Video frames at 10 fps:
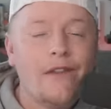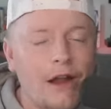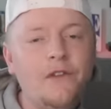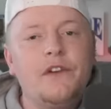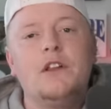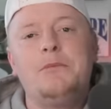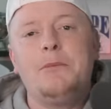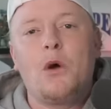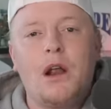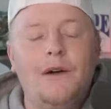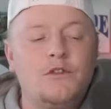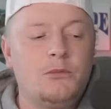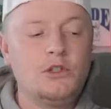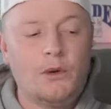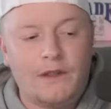And then I'll feel a little bit more
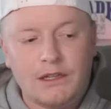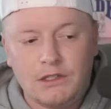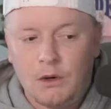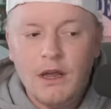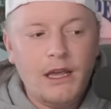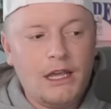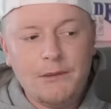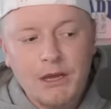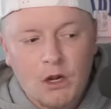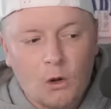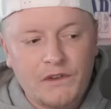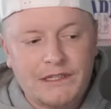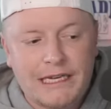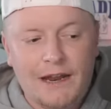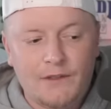comfortable doing that. So give me Golden
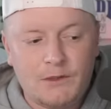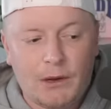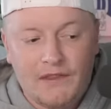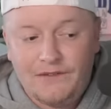State in this spot.